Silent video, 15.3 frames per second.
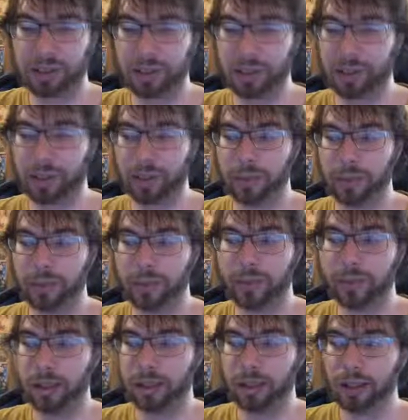summon
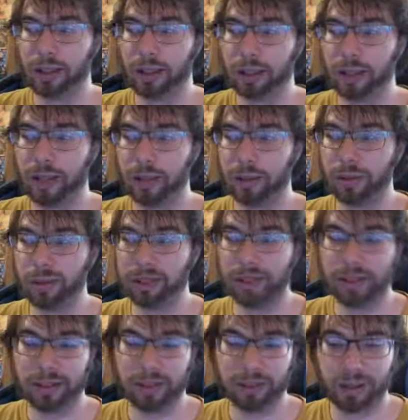probably
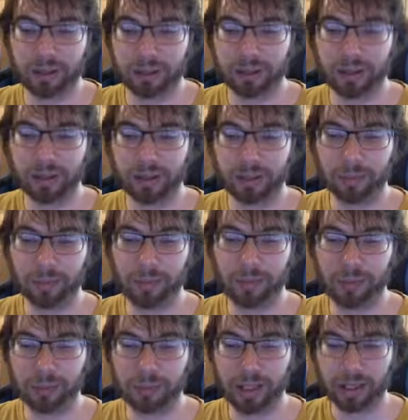not even an
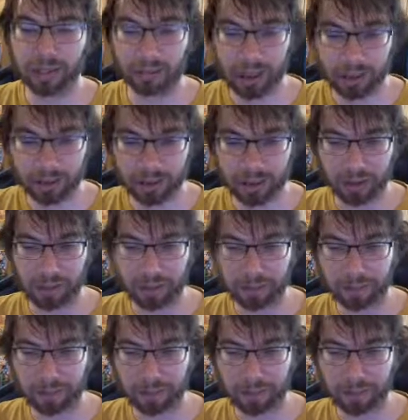amazing boss monster.